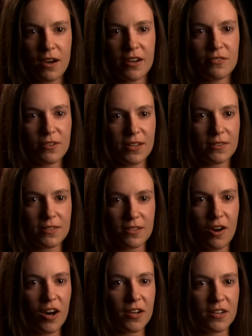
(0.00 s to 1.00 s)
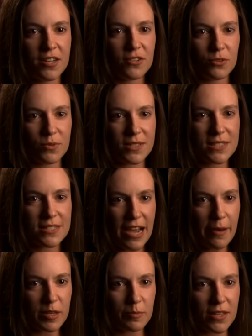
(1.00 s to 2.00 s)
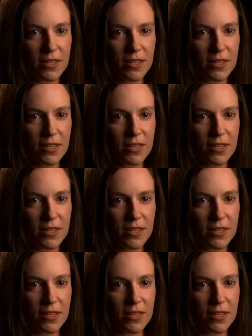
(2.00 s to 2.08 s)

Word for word: kind of like this hot needle was stabbing me